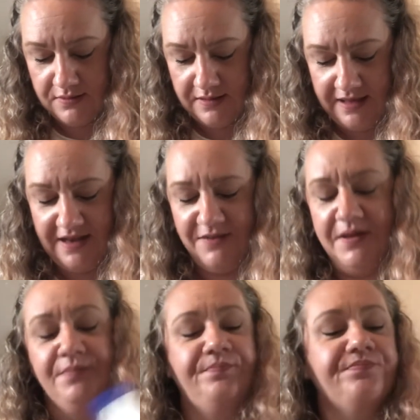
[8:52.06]

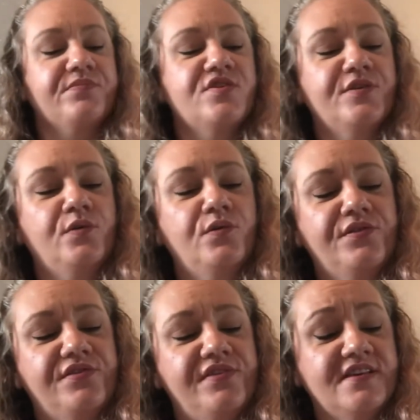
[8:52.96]
Anyway, so
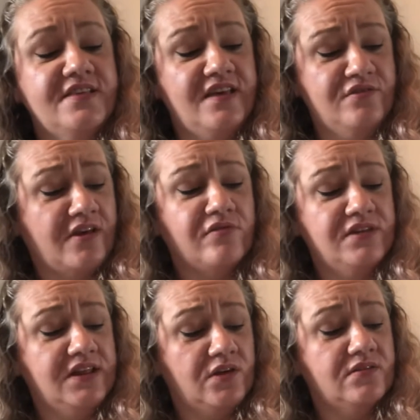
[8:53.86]
this is a
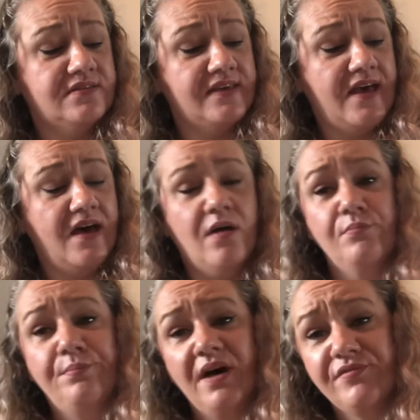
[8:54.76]
really good
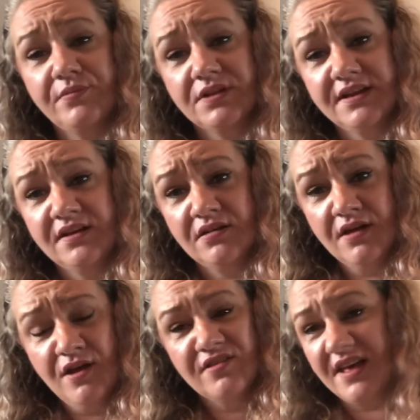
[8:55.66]
bathroom cleaner.
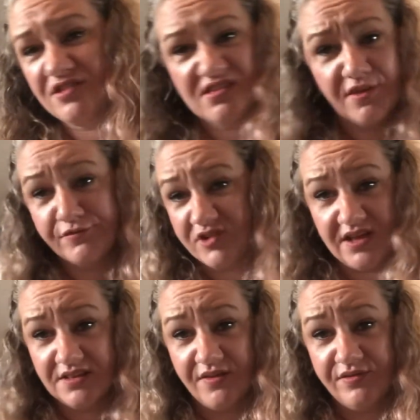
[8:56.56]
I just love
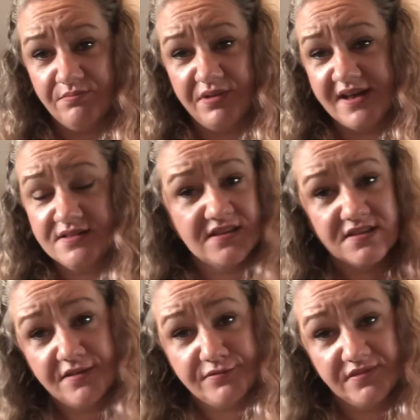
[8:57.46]
trying different brands and
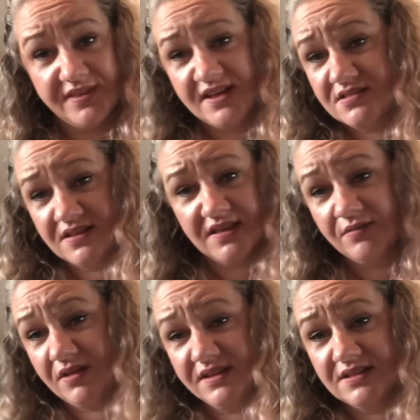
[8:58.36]
different things.
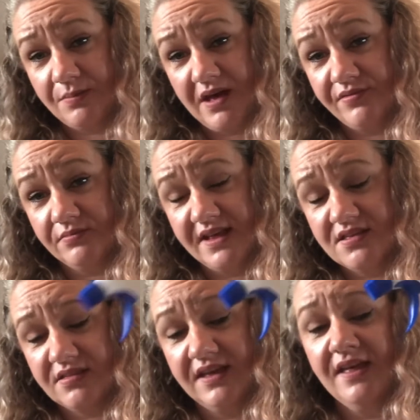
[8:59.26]
Cleaned the bathroom
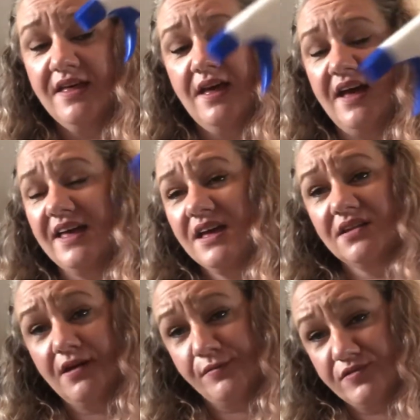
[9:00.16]
nicely. Again,
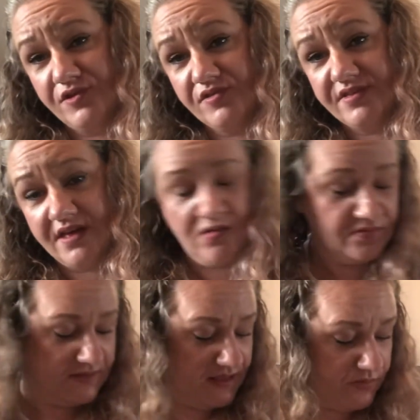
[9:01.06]
I would use that on
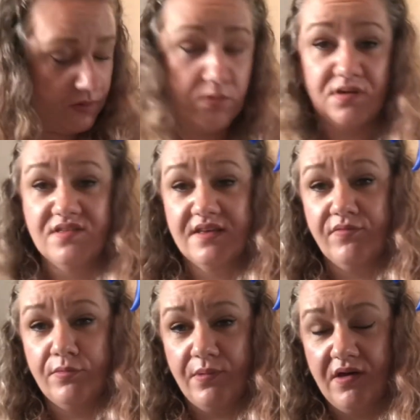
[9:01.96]
days where I wanted to
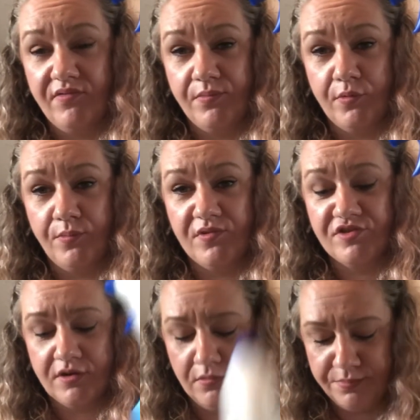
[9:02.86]
give the bath a proper
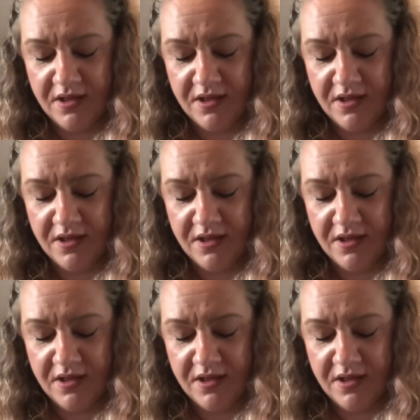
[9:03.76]
scrub.